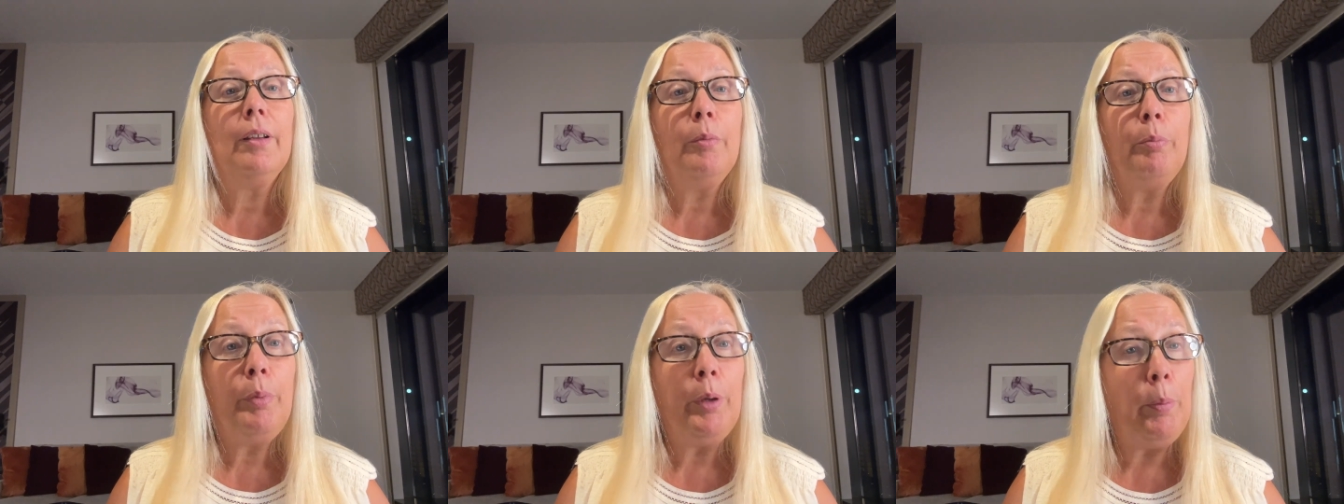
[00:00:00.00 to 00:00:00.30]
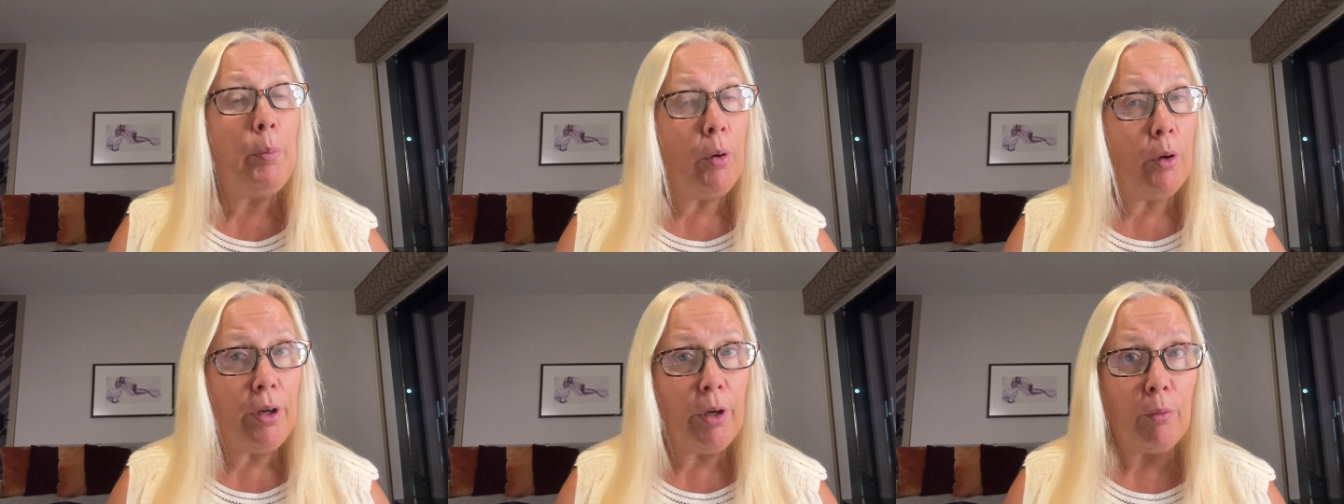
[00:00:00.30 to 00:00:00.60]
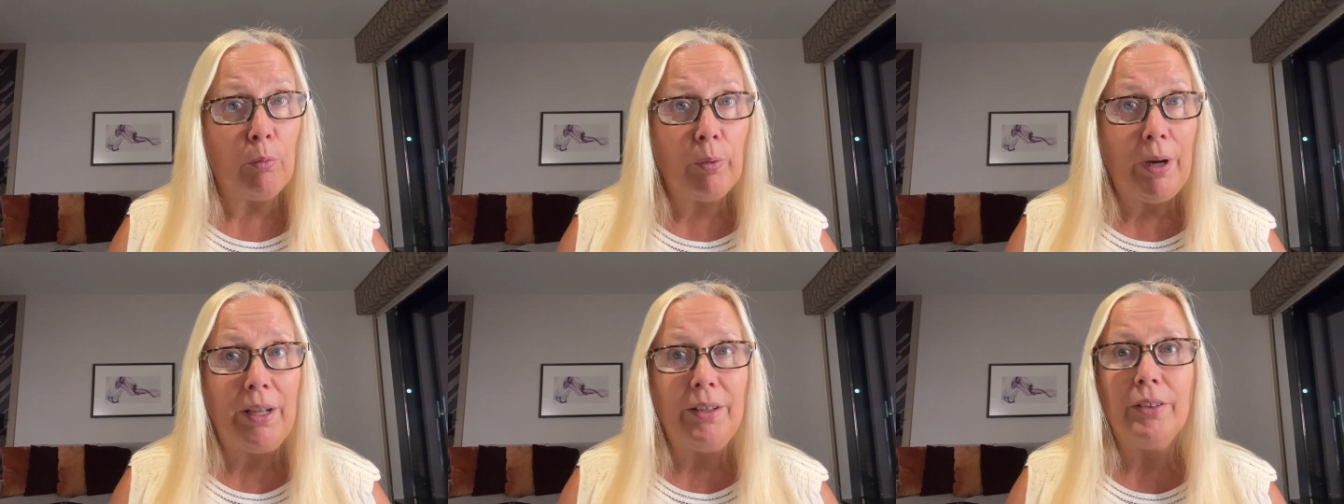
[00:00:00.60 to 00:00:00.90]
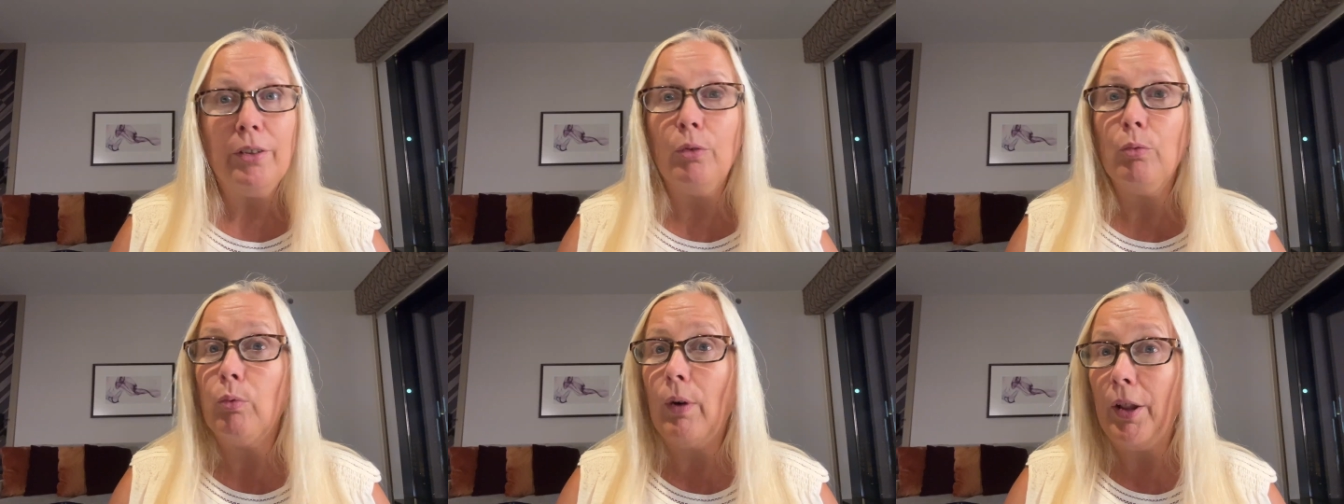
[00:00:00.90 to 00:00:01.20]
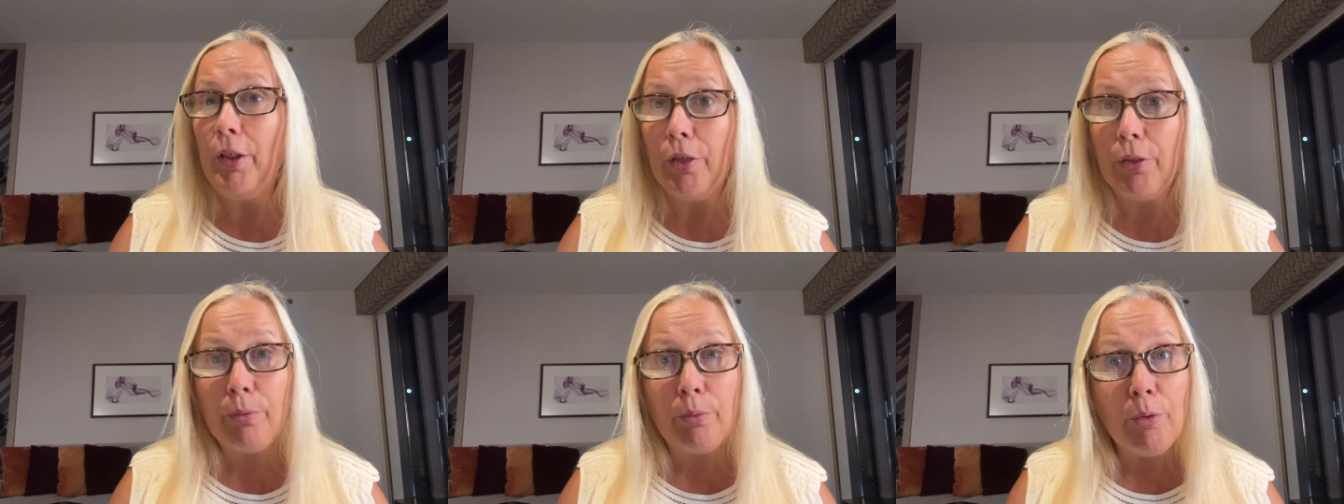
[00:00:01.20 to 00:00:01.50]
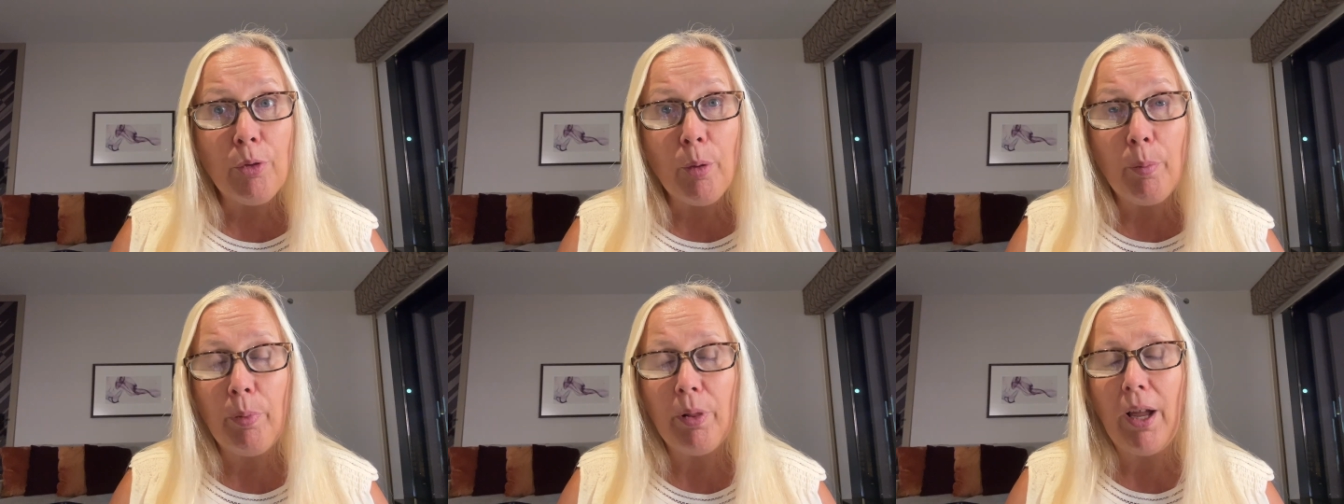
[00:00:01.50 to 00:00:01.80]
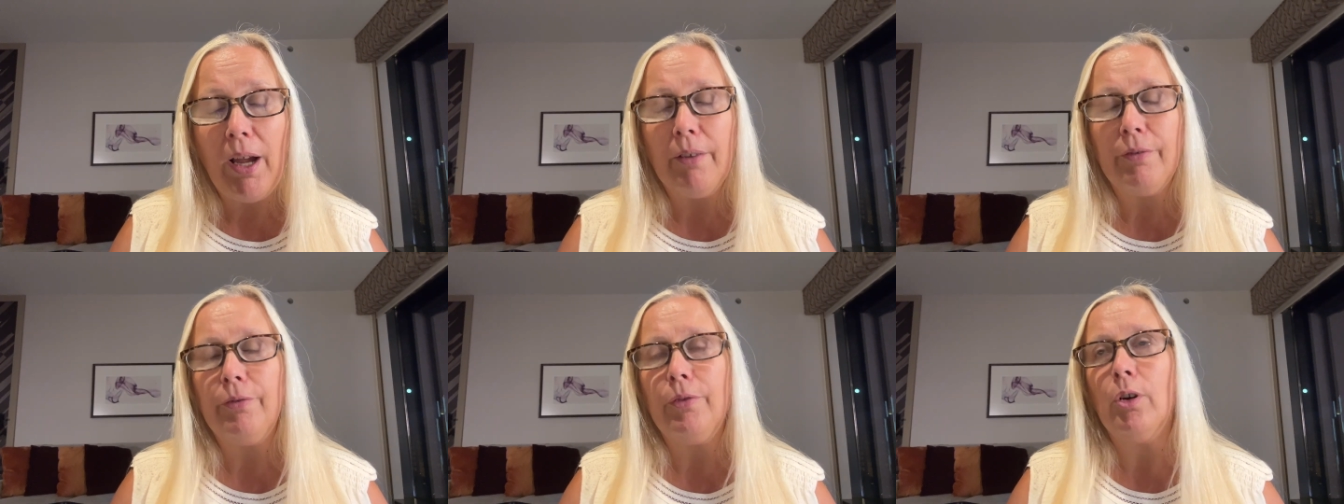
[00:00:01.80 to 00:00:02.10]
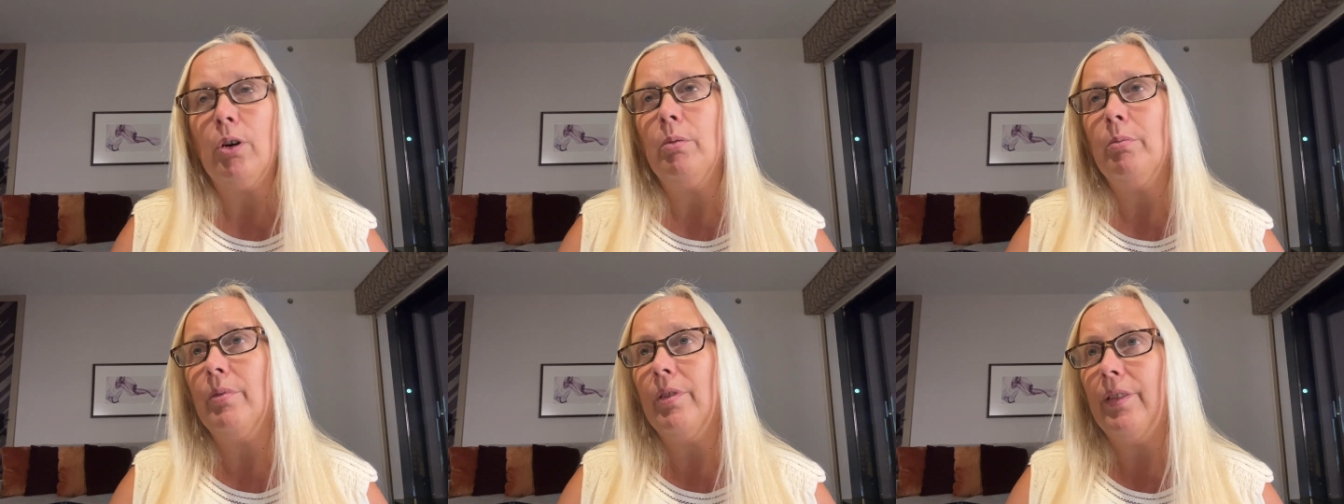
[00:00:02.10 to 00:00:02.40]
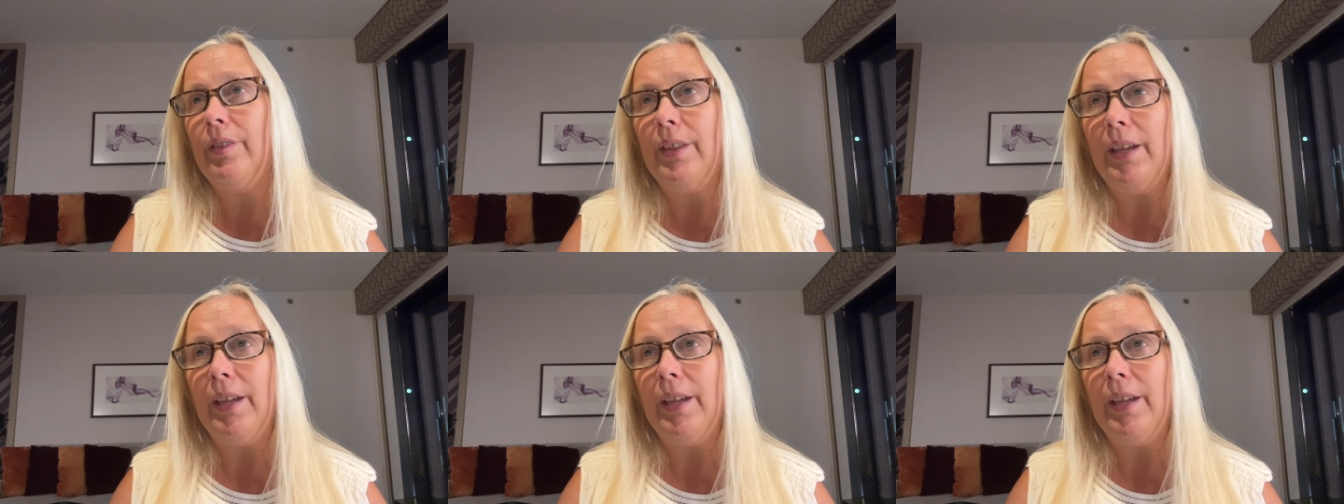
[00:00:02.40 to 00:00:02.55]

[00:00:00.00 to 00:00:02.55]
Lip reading: People can rent it right through the platform.